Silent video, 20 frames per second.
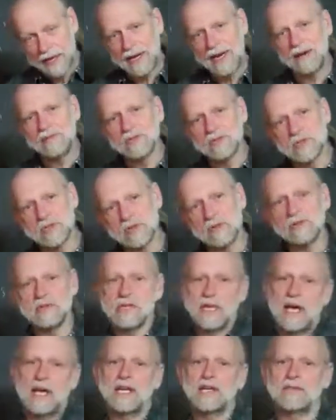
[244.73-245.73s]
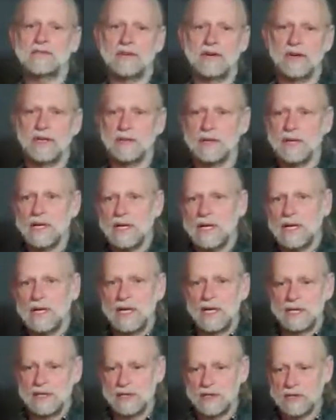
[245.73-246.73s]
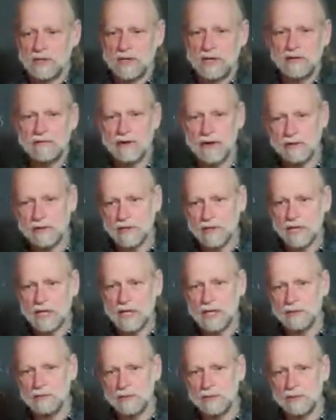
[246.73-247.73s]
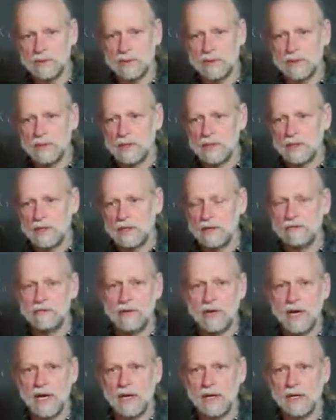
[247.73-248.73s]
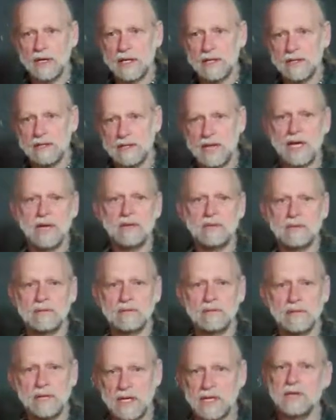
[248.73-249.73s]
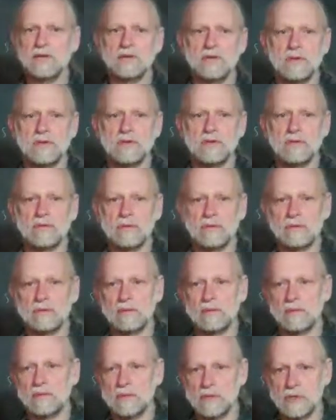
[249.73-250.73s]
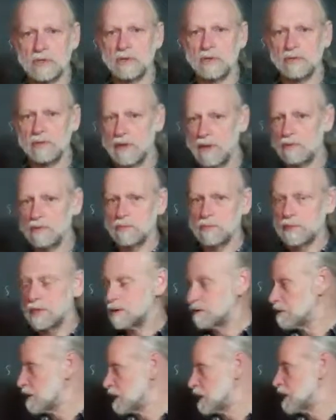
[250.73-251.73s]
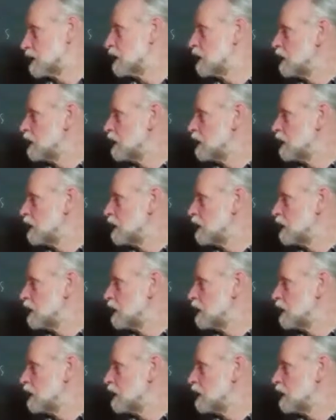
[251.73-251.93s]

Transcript: And that was so satisfying to sit around a table. If you had like 10 kids or, or so, that would be great.